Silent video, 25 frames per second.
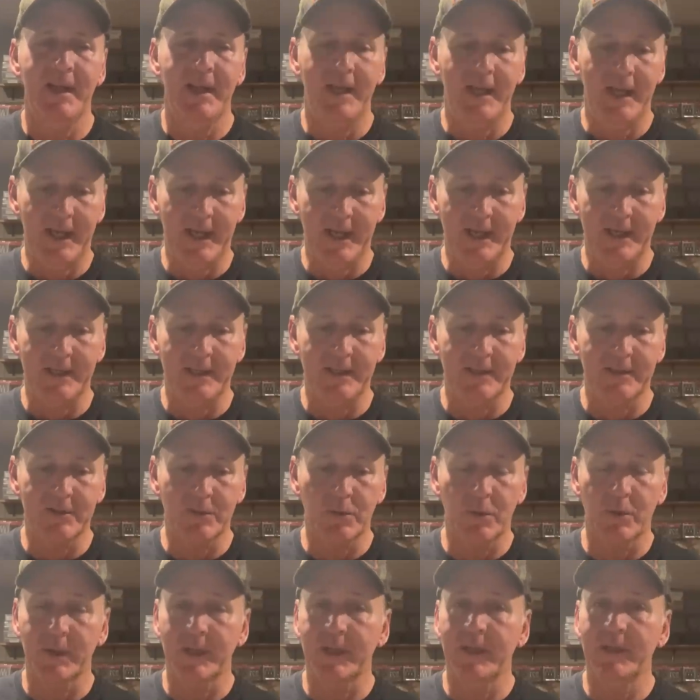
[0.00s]
and
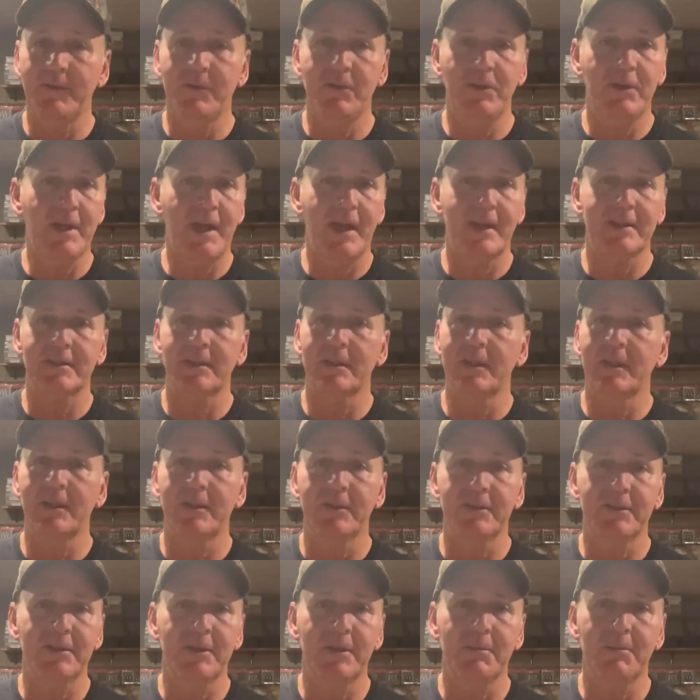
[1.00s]
sort of give you guys a little
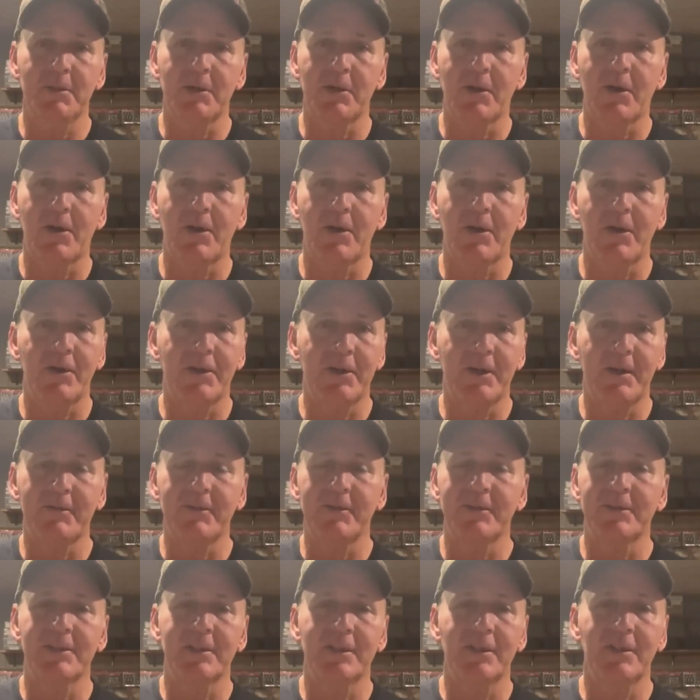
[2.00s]
seminar on every
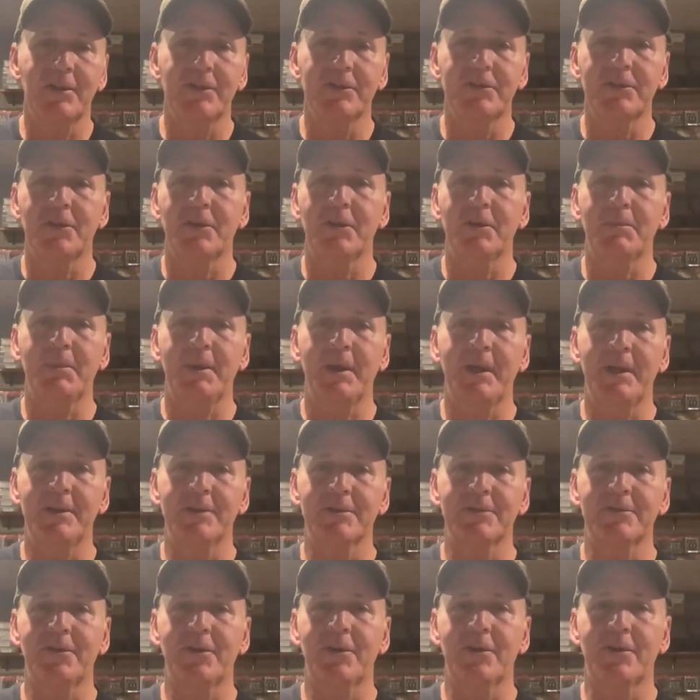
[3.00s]
single jerkbait as
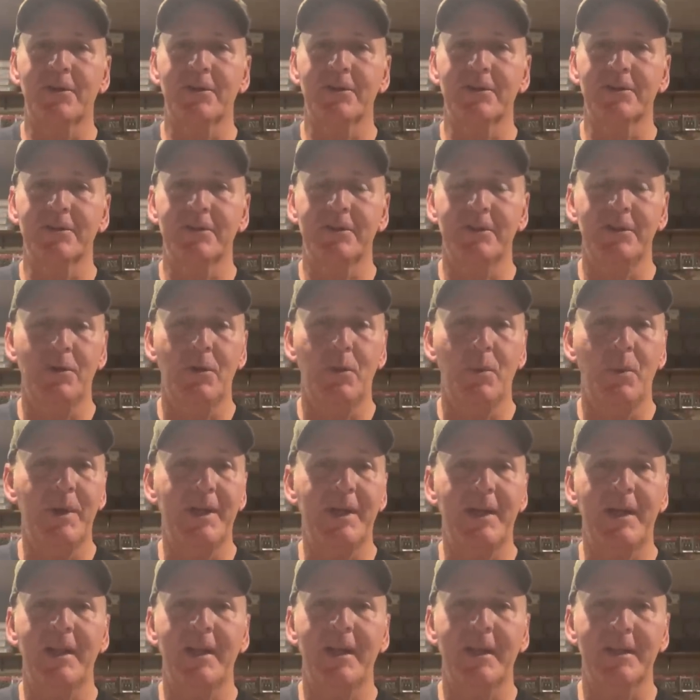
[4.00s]
far as, you know, when
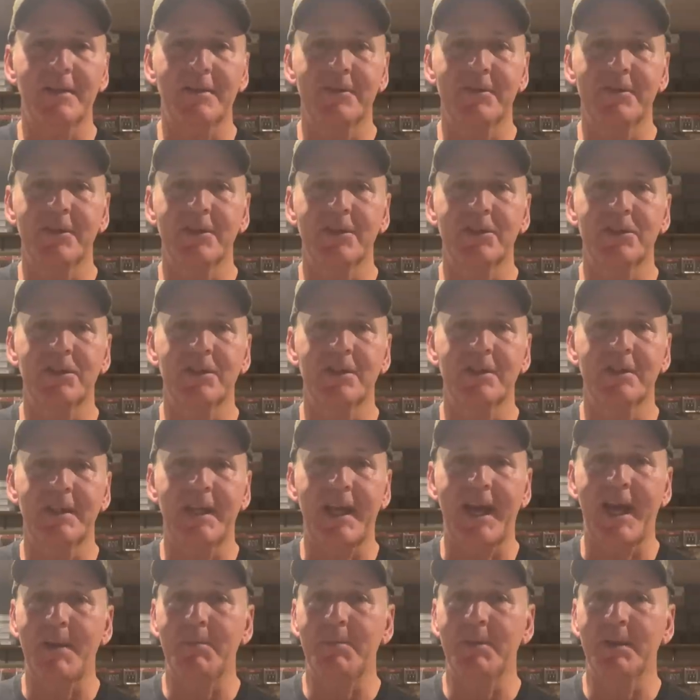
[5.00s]
I like to fish it,
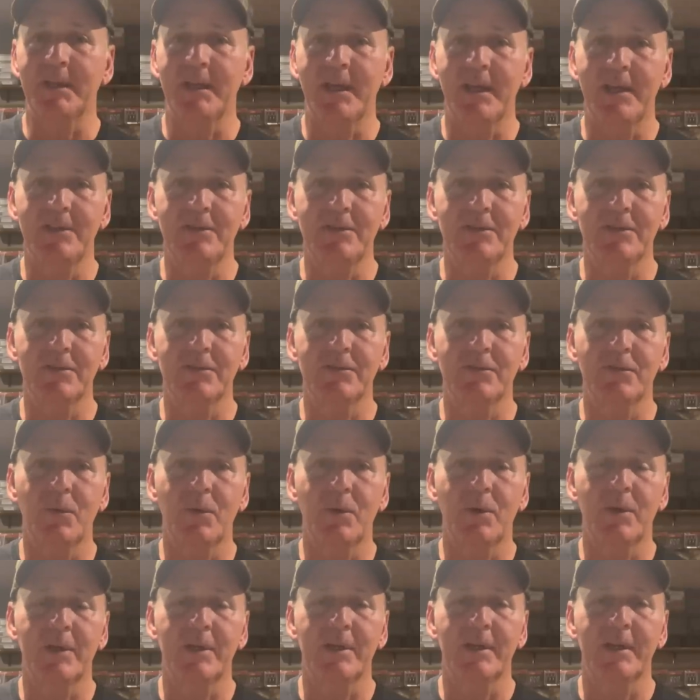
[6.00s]
the applications
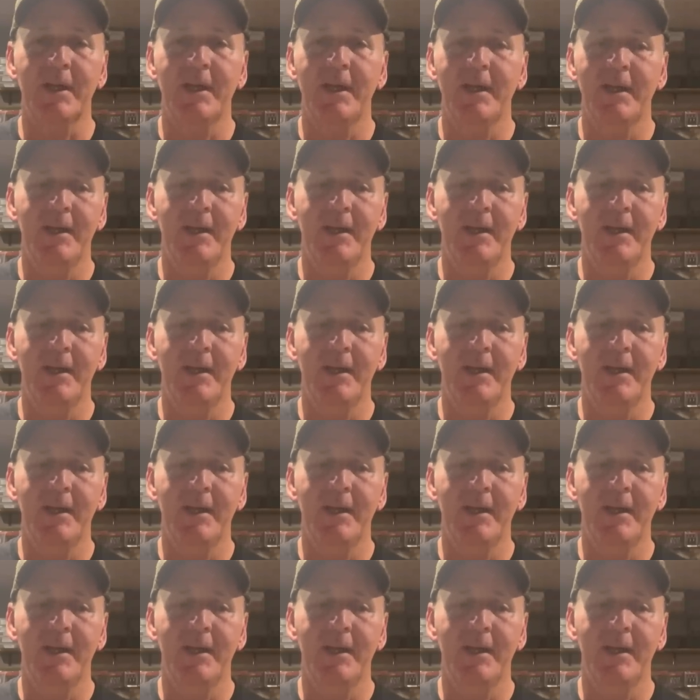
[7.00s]
for it,